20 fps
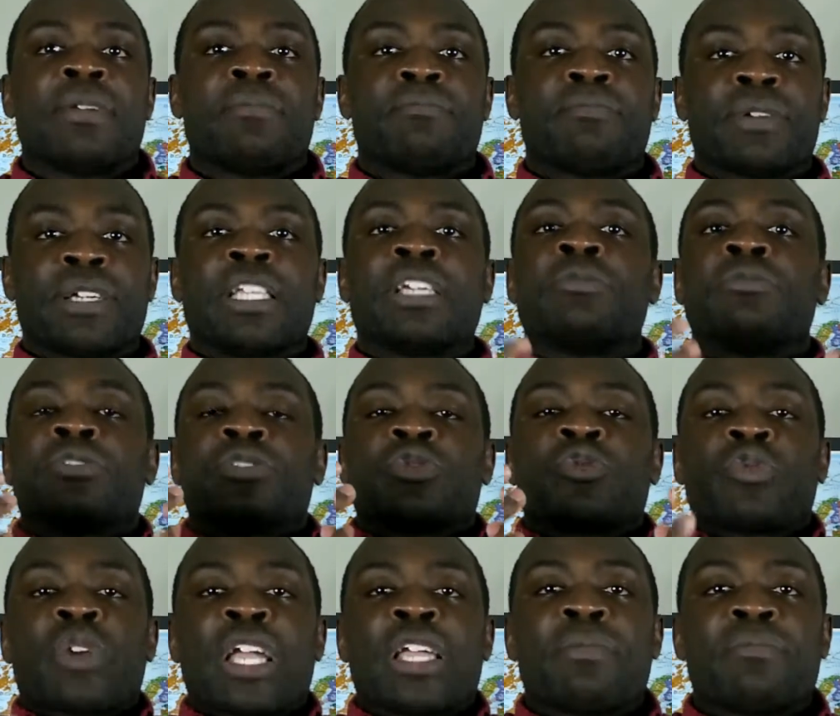But it was
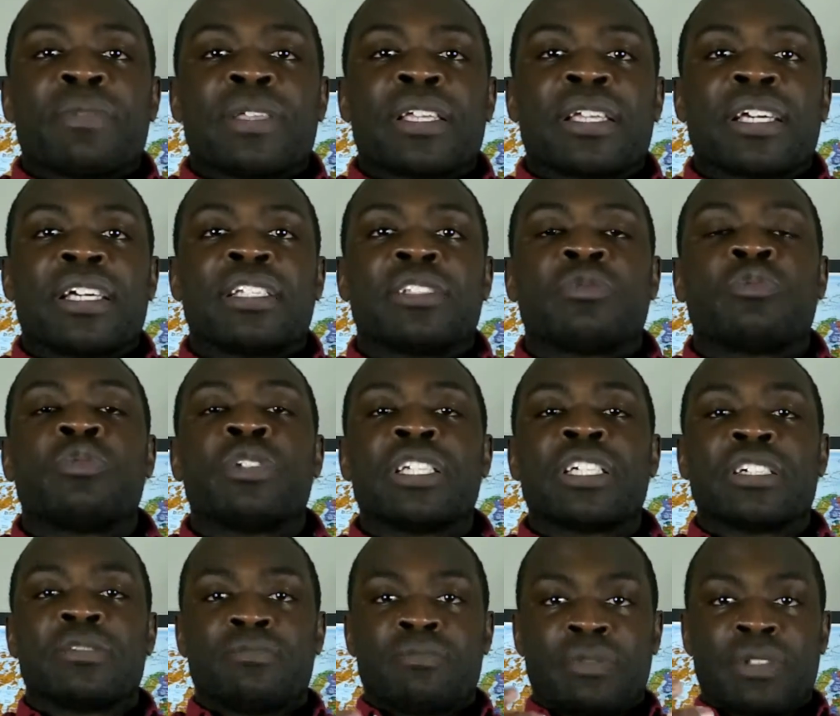great because we
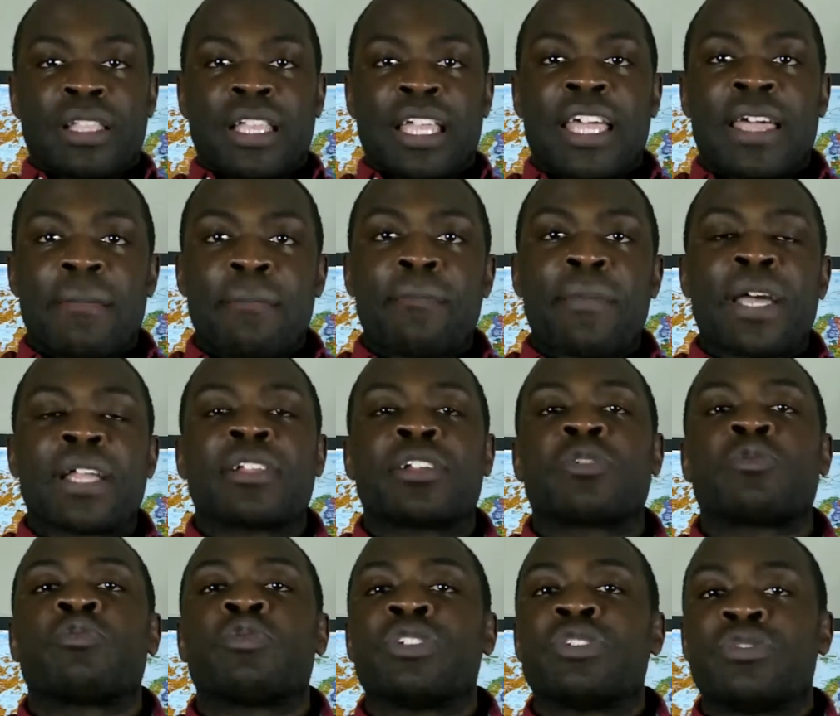could plan better.
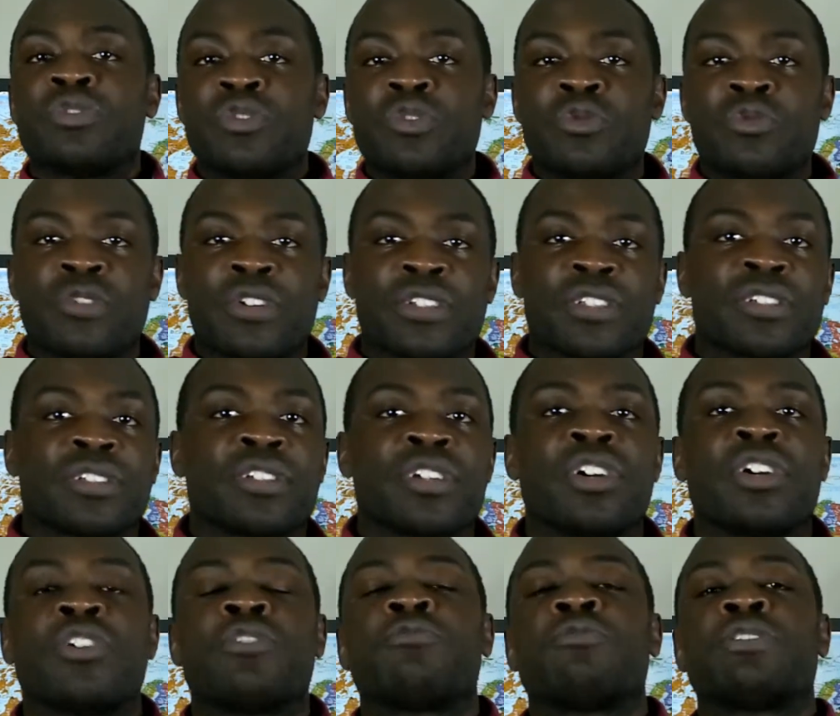We knew where to
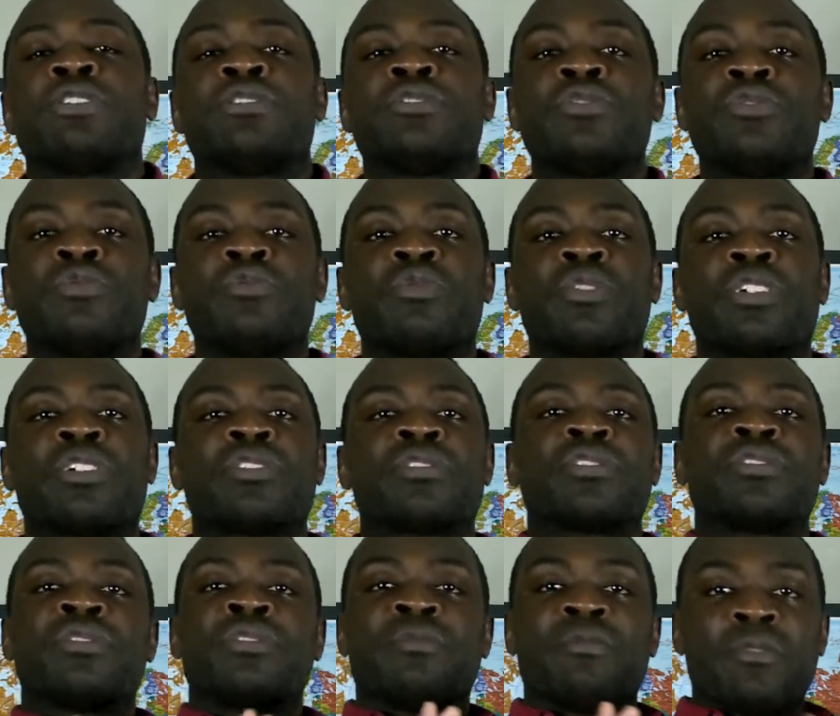go. We knew where
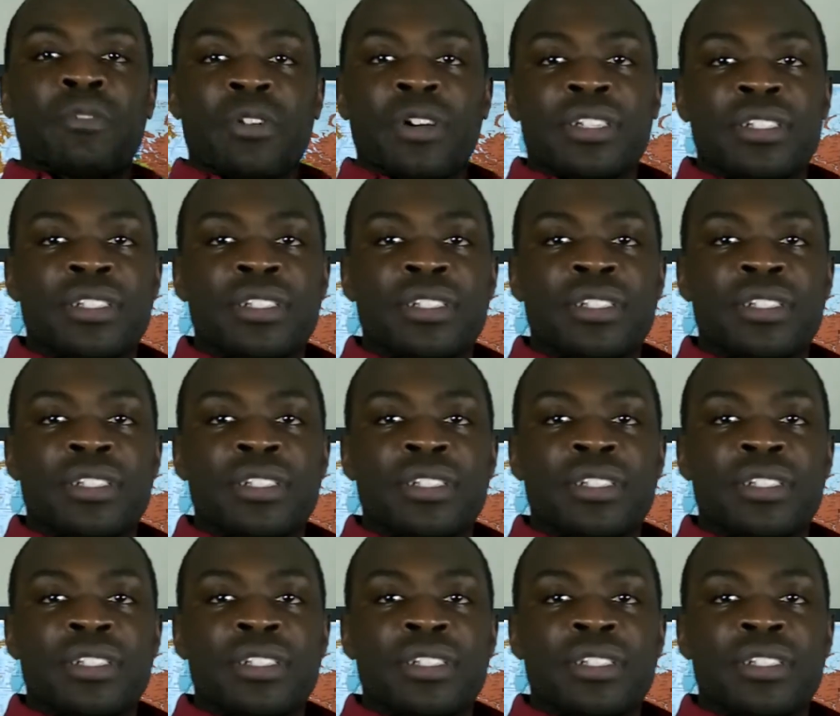to avoid